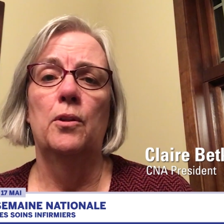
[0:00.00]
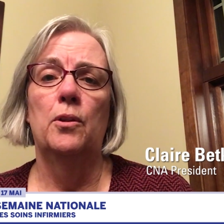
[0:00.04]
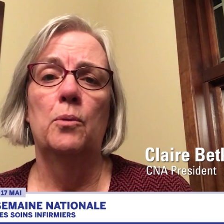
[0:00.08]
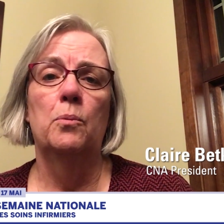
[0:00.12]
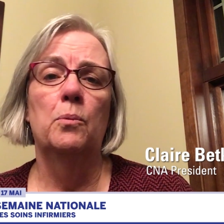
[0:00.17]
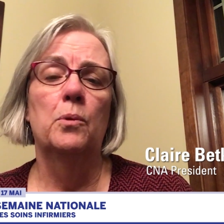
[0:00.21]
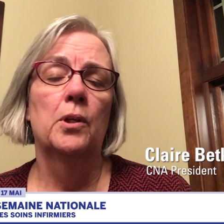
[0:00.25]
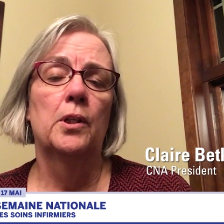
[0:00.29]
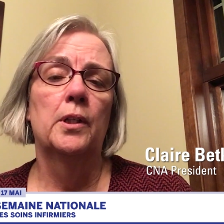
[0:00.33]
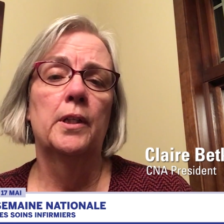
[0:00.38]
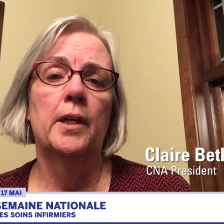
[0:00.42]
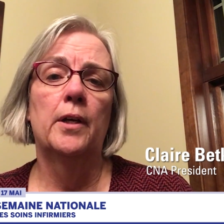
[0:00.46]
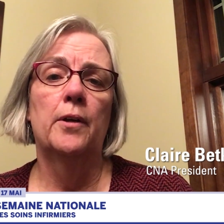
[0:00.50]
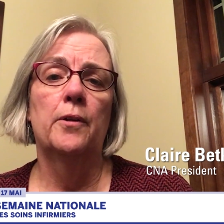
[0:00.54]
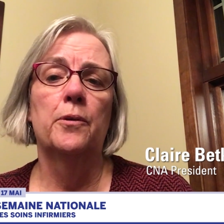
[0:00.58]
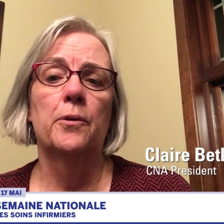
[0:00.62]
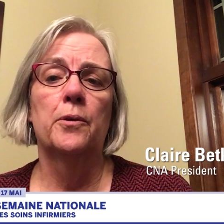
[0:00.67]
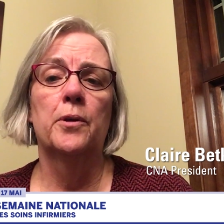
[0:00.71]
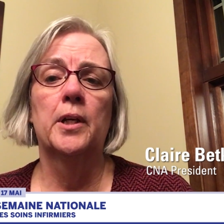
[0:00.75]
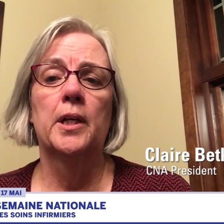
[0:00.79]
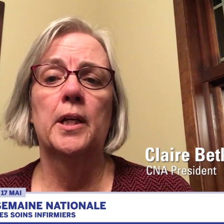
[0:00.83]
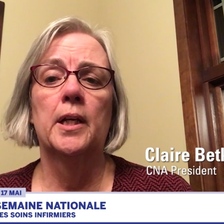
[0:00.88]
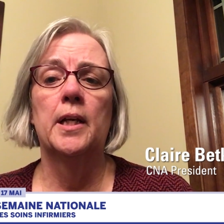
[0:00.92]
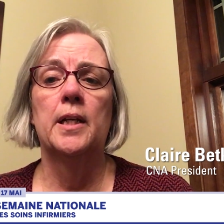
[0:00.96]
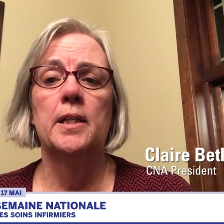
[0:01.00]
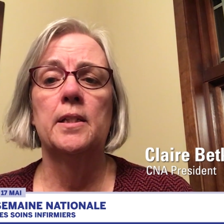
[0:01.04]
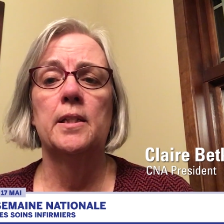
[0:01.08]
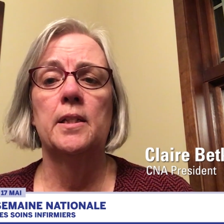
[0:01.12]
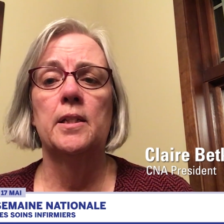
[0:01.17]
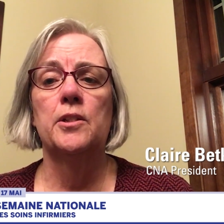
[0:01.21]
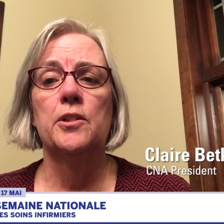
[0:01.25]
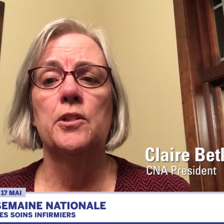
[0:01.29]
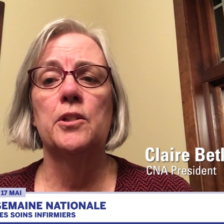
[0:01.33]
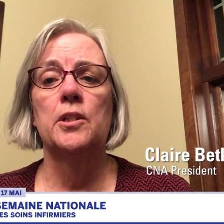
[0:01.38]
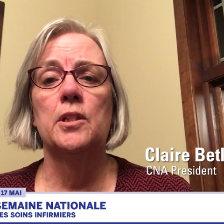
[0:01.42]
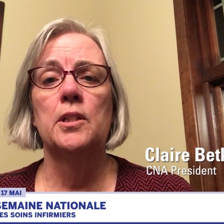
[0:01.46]
the World Health
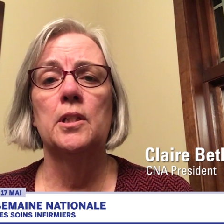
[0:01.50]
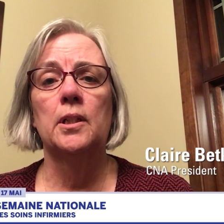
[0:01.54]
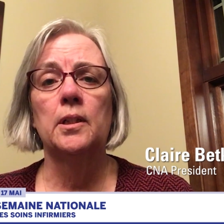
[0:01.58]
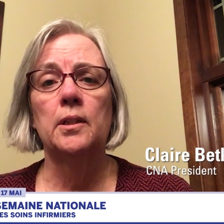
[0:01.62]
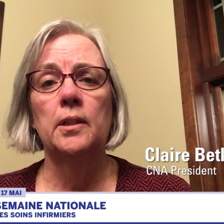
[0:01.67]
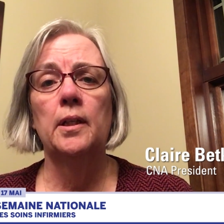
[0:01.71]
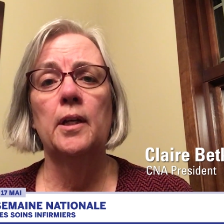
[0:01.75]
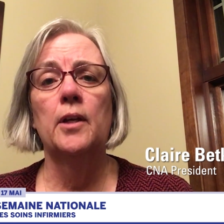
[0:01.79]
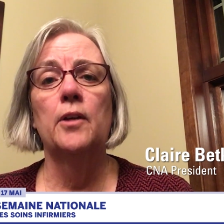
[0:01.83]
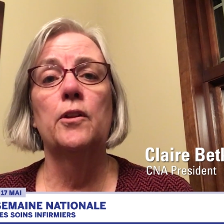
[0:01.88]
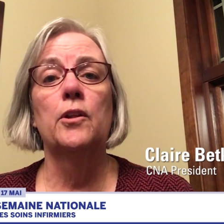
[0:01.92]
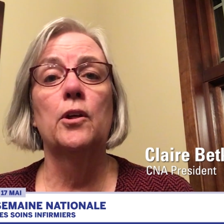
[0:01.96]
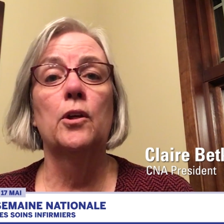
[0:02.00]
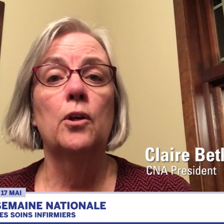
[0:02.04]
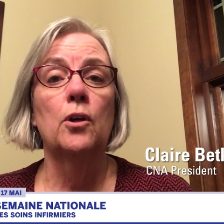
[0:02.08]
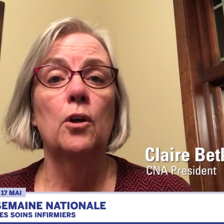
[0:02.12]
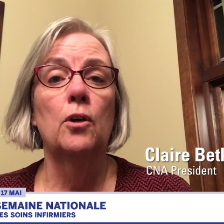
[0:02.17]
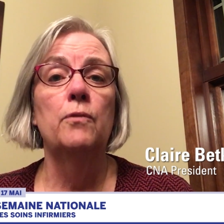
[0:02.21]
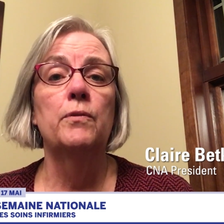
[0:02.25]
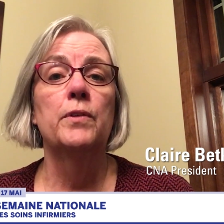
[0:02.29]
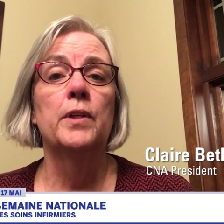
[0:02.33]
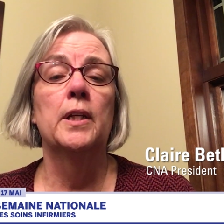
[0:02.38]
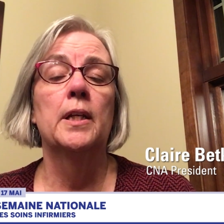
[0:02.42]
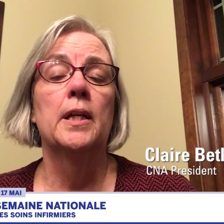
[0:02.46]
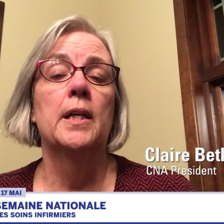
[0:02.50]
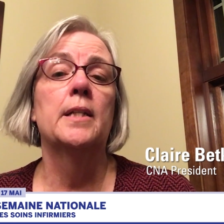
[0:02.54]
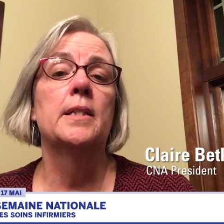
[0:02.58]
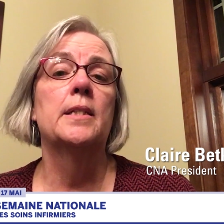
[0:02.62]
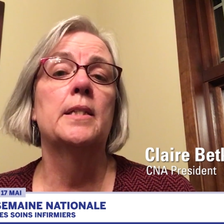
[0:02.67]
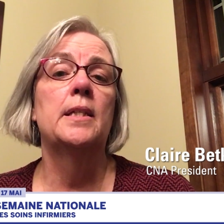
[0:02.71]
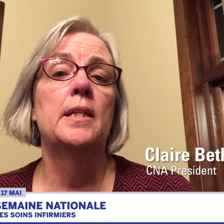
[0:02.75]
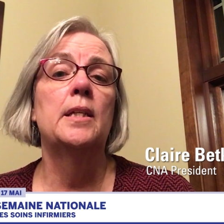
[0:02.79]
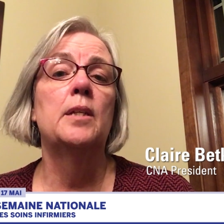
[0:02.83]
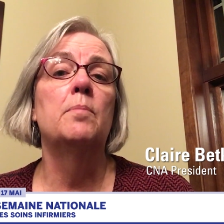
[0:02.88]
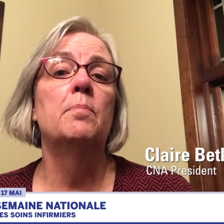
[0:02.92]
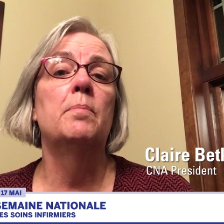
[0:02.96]
Organization declared the
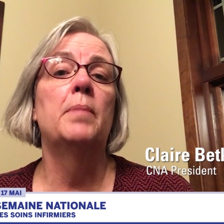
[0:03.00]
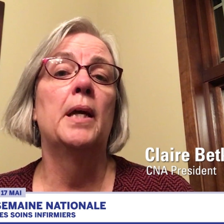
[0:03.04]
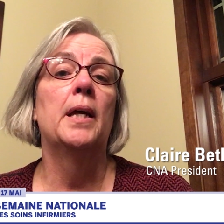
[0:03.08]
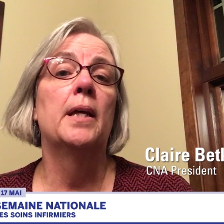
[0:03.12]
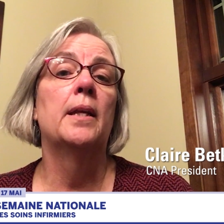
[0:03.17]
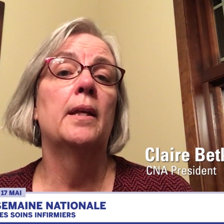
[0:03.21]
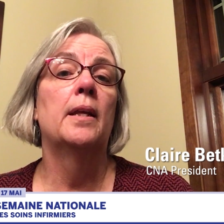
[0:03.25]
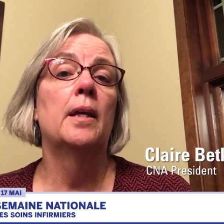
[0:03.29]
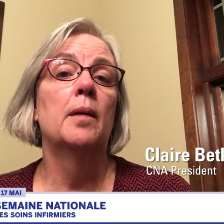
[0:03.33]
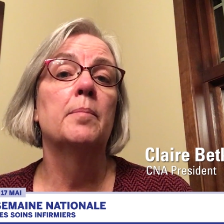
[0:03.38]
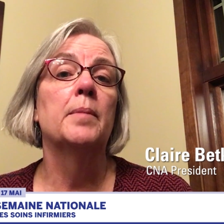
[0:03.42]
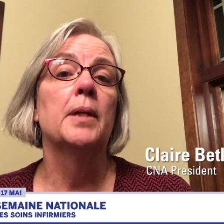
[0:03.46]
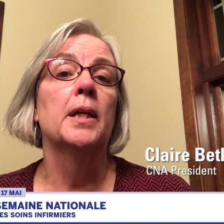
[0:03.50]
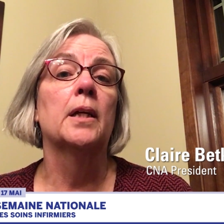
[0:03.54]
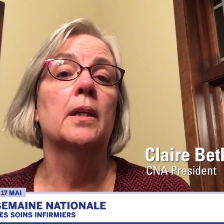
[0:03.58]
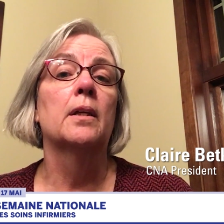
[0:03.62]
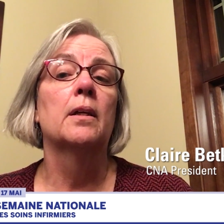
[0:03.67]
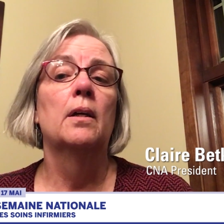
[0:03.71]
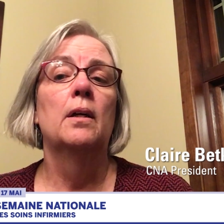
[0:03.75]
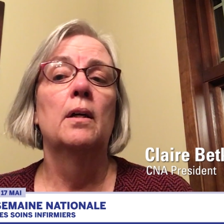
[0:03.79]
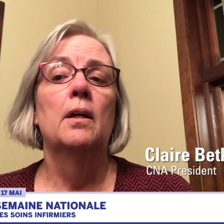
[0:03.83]
COVID-19 pandemic